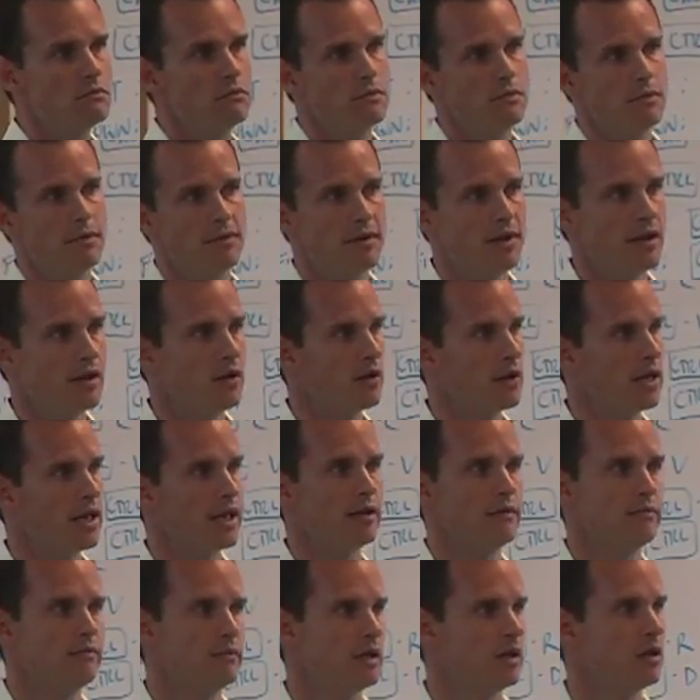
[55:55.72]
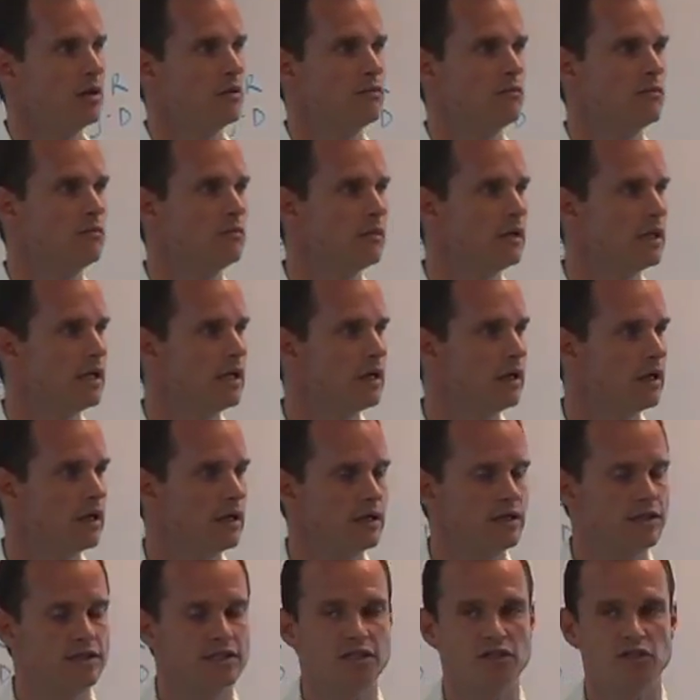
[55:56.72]
Maybe they'll get a
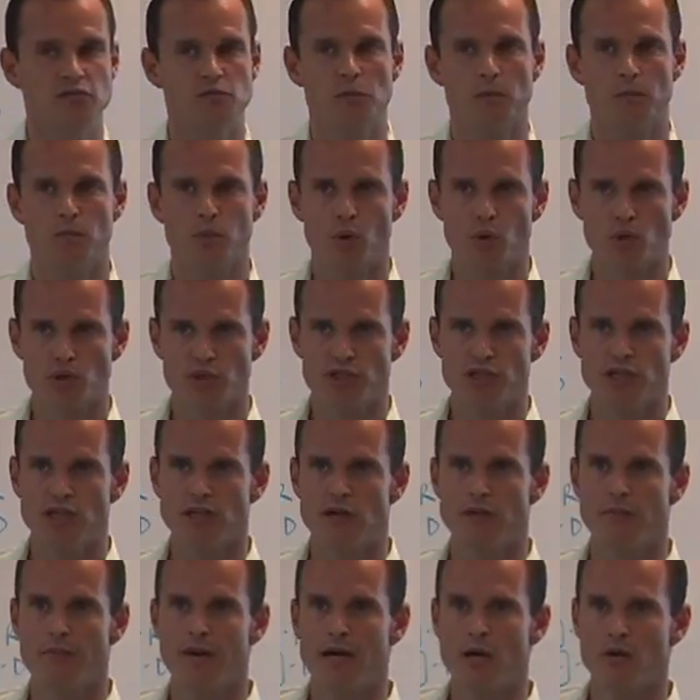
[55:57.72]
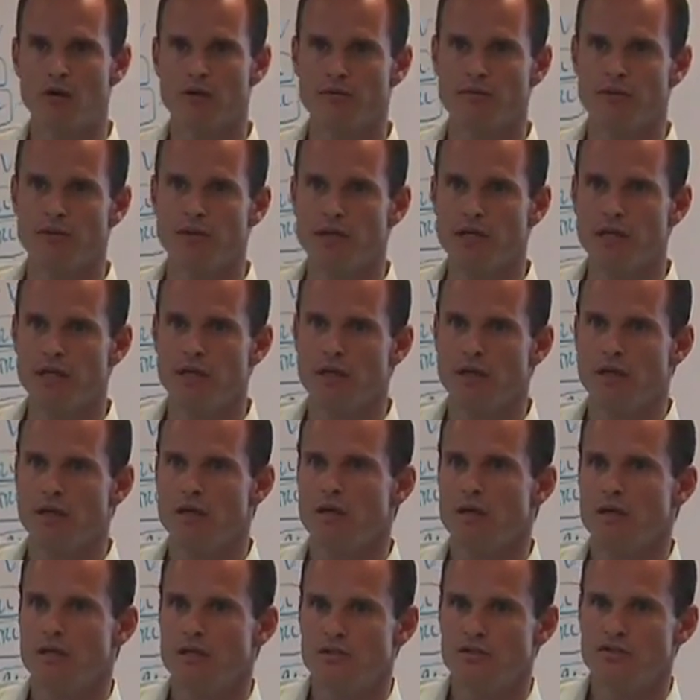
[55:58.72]
disproportionate amount of the
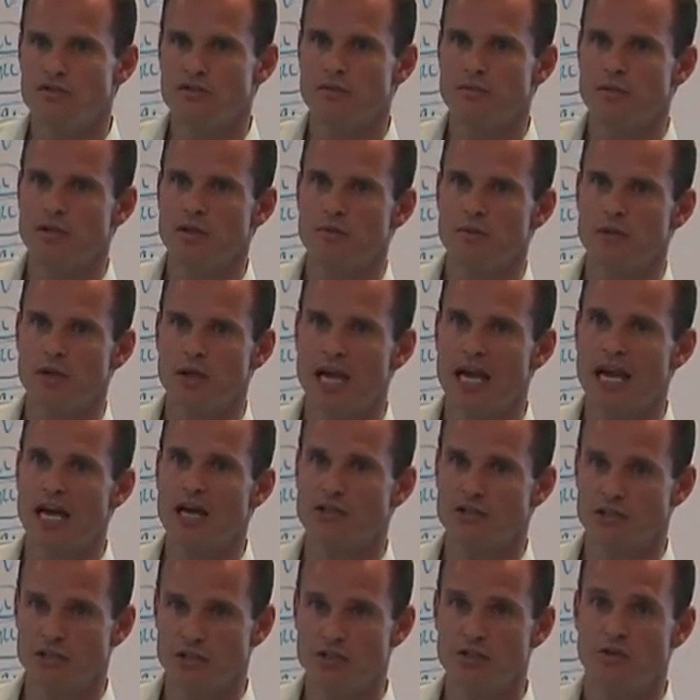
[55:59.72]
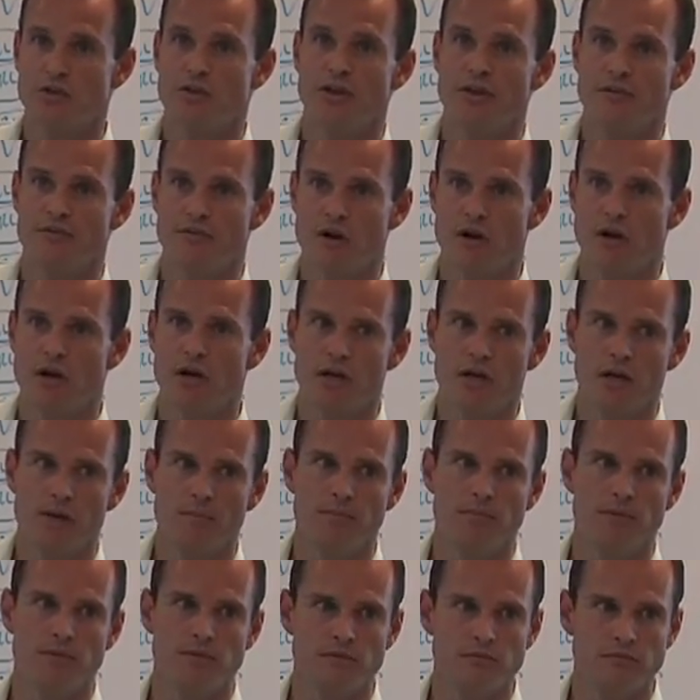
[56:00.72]
distributable cash until they've caught
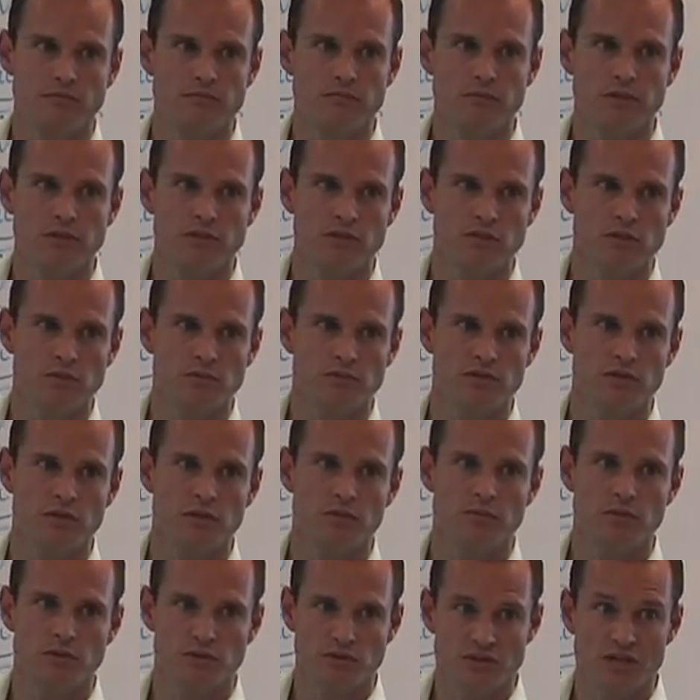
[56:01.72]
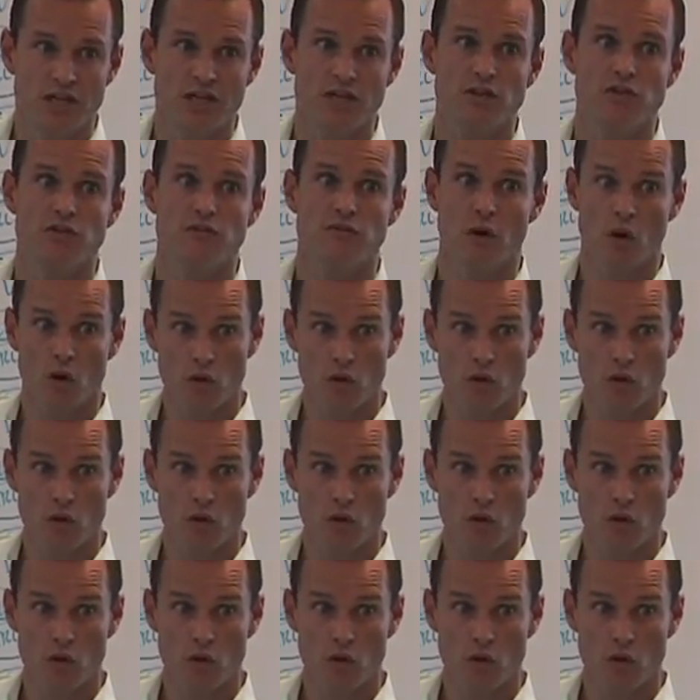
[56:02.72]
up in terms of the percentage of